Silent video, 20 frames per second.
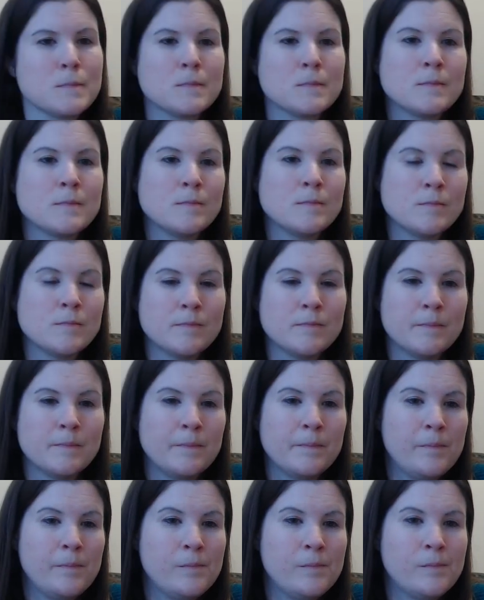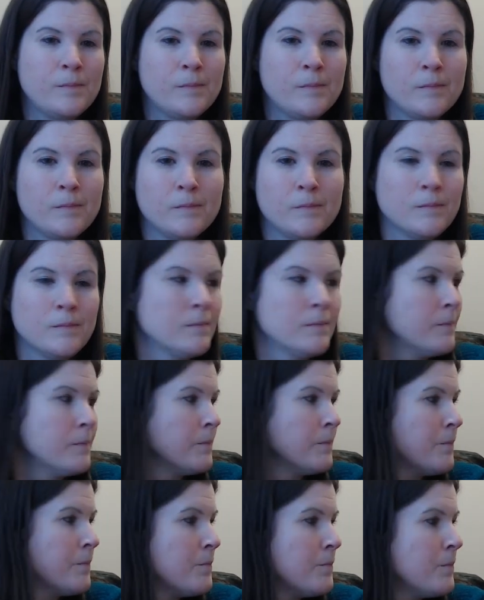
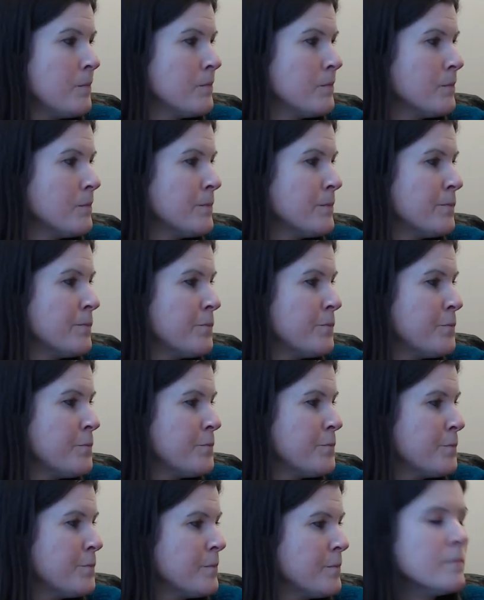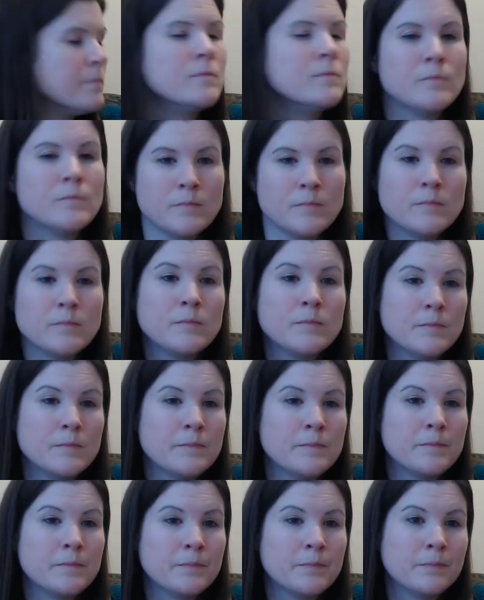
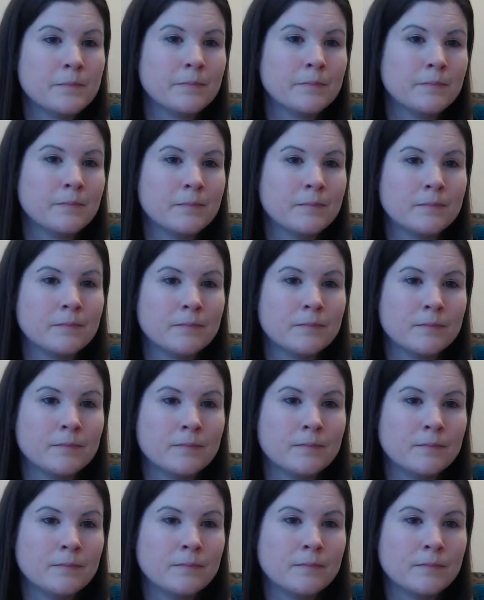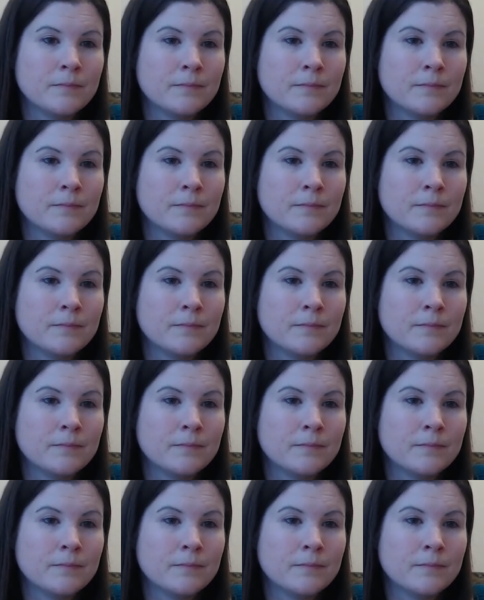No words are spoken by the person on screen.